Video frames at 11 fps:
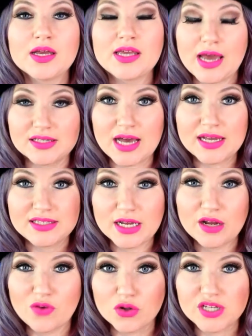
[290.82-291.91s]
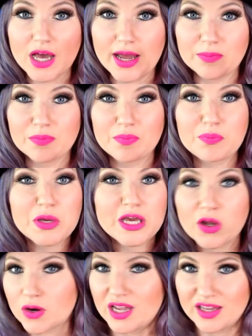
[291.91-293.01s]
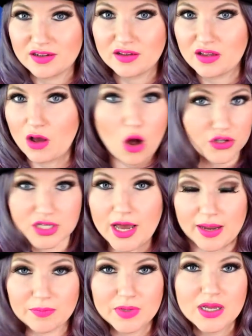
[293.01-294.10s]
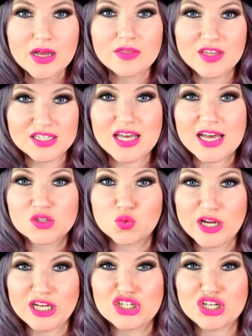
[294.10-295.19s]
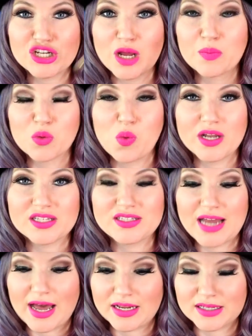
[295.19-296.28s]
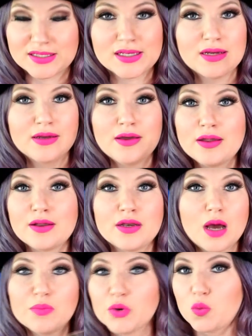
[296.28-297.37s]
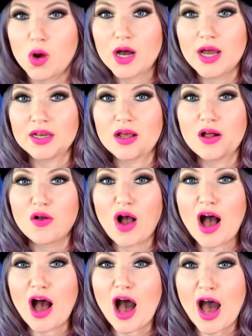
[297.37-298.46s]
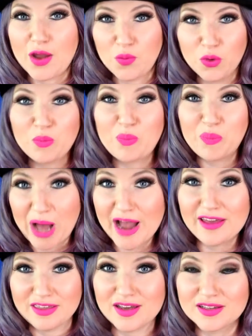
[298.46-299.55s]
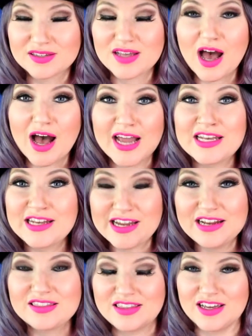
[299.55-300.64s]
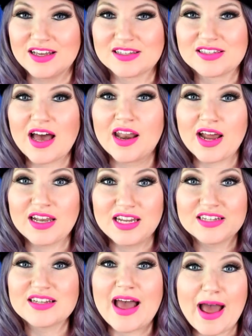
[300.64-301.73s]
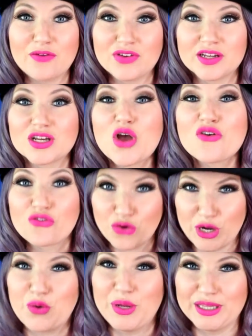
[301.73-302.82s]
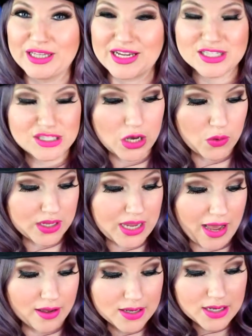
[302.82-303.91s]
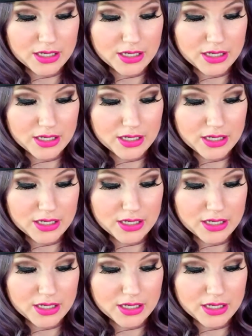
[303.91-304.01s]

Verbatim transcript: Yes, I said of all time, period, all time. This has reached number one status. Number one, I will buy this, I need this, and I need to have it frequently. So yeah,